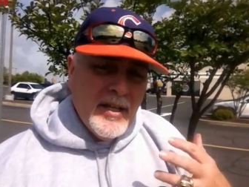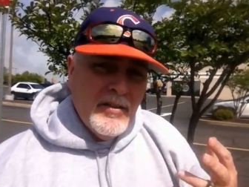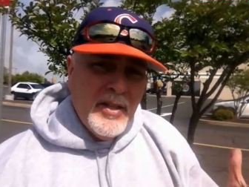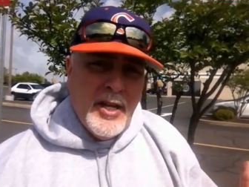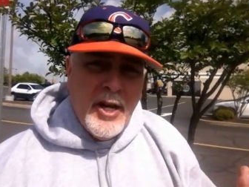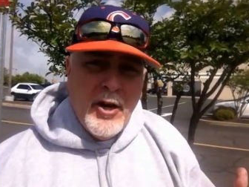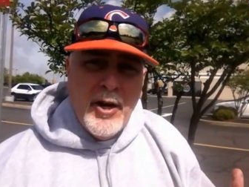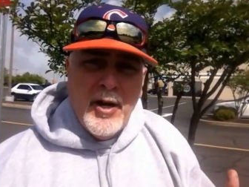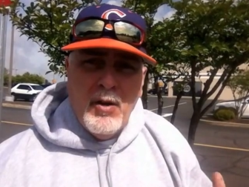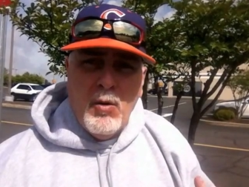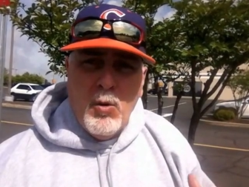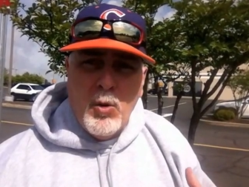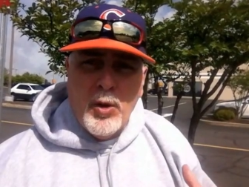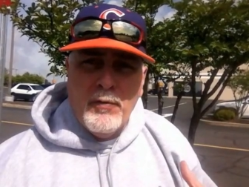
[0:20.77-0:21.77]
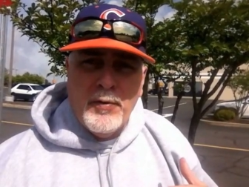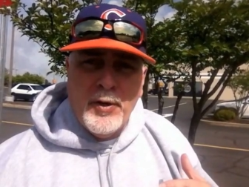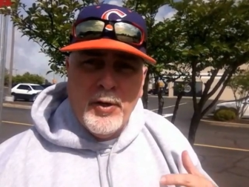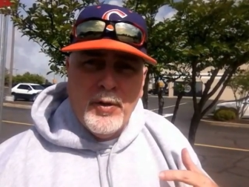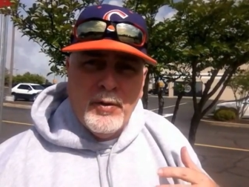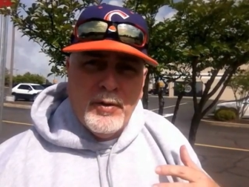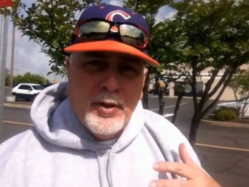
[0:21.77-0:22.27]
in the area, or if
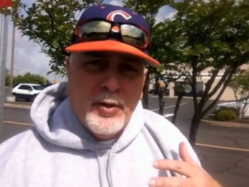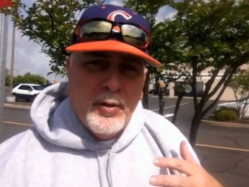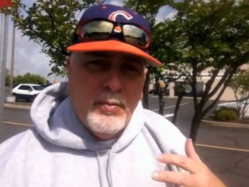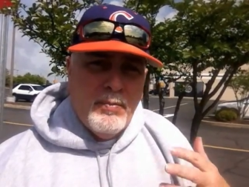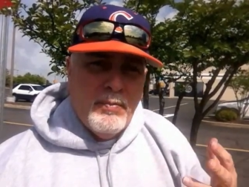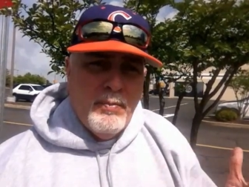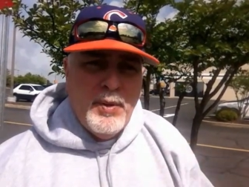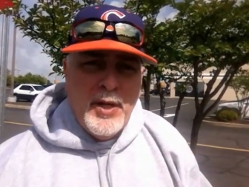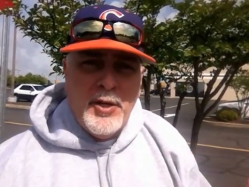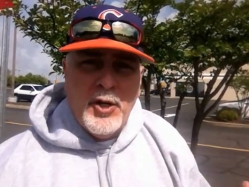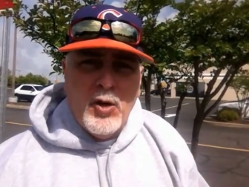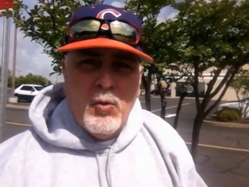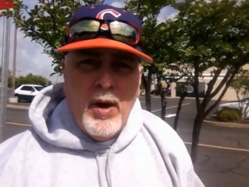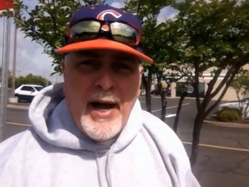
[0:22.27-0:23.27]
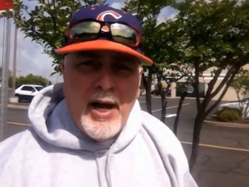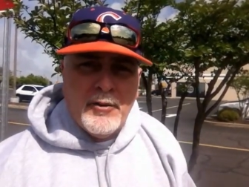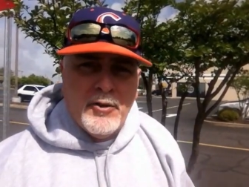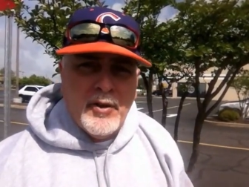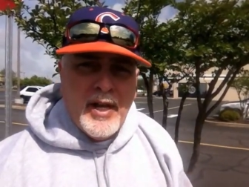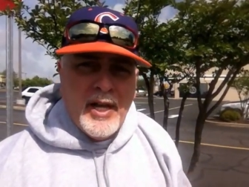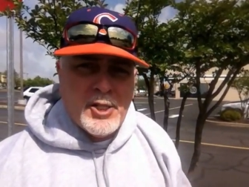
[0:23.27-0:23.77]
you're you're been here a while
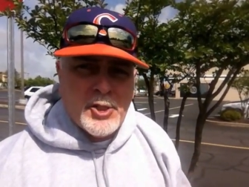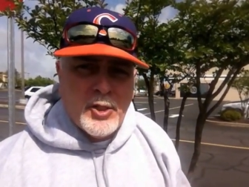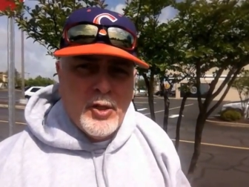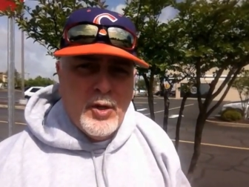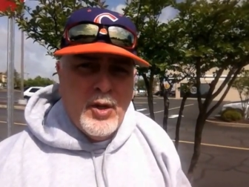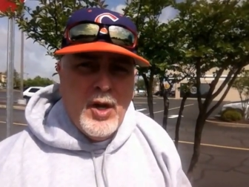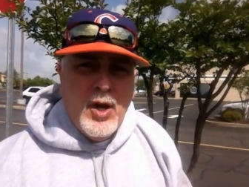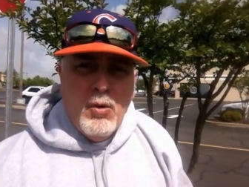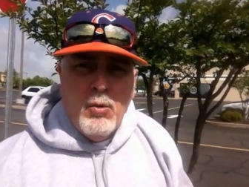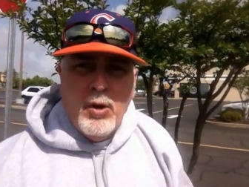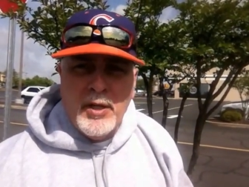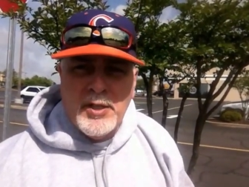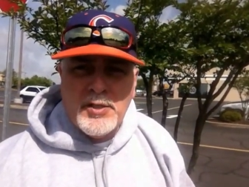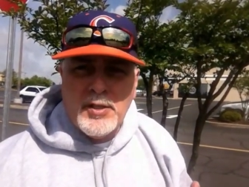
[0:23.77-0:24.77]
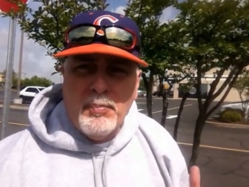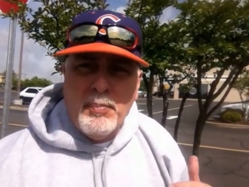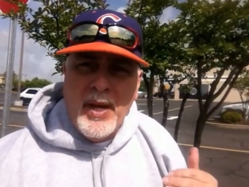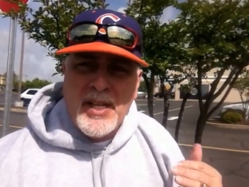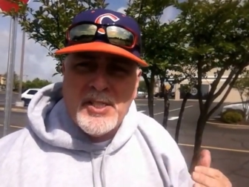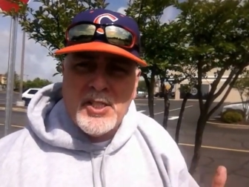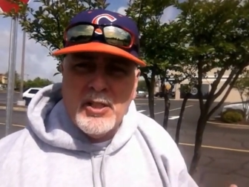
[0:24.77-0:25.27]
and you're not sure what is the
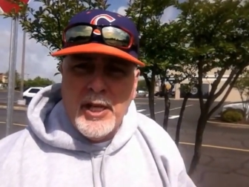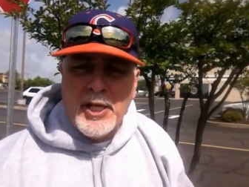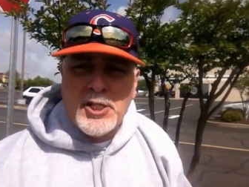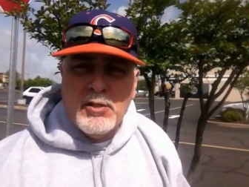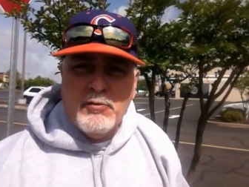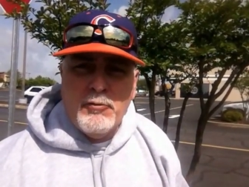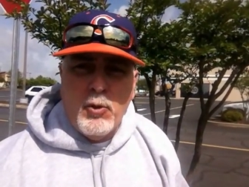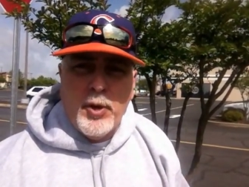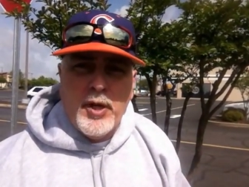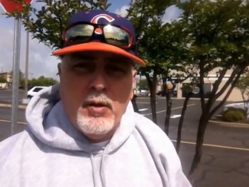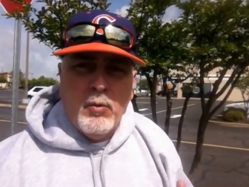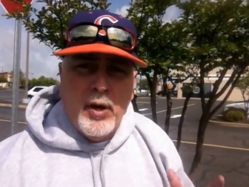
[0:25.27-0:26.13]
best selection for you,